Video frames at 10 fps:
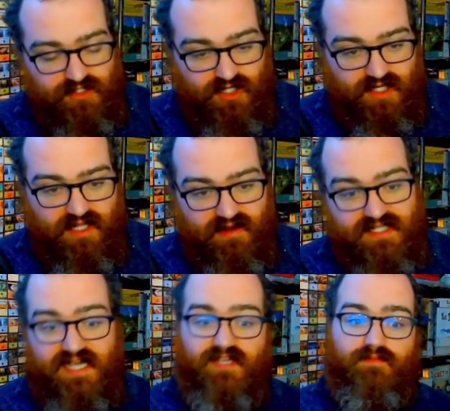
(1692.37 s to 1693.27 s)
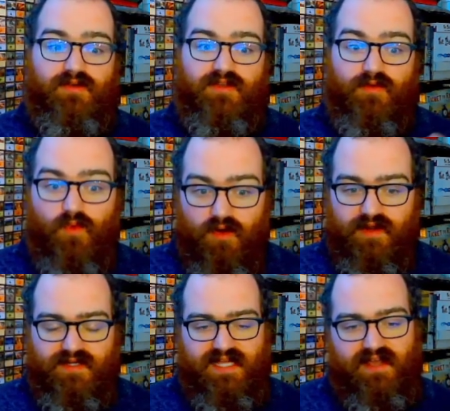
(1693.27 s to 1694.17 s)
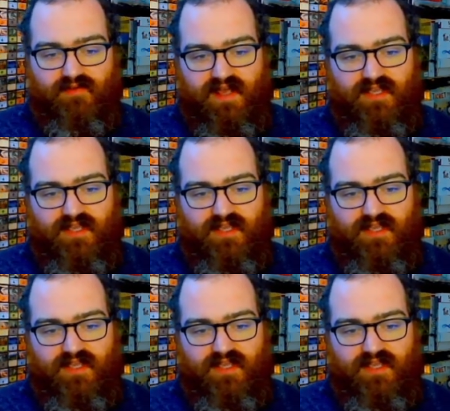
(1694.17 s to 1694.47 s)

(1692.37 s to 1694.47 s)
your cleric deck, you built your warrior deck, right?